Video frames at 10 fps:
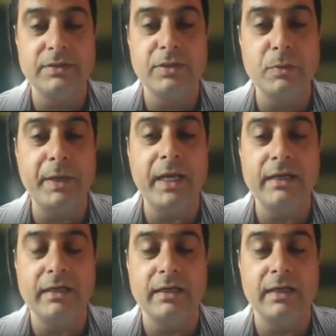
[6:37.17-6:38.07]
you
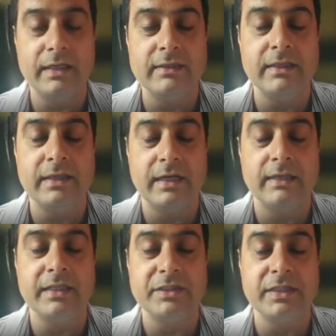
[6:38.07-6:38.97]
paid
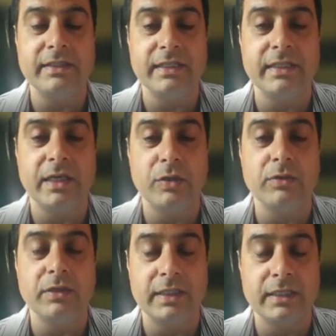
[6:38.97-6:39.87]
attention till
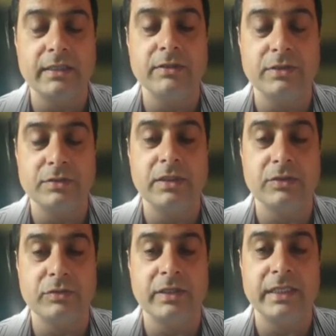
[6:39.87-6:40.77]
now to the
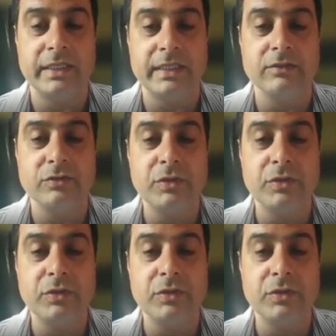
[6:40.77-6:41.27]
rural areas.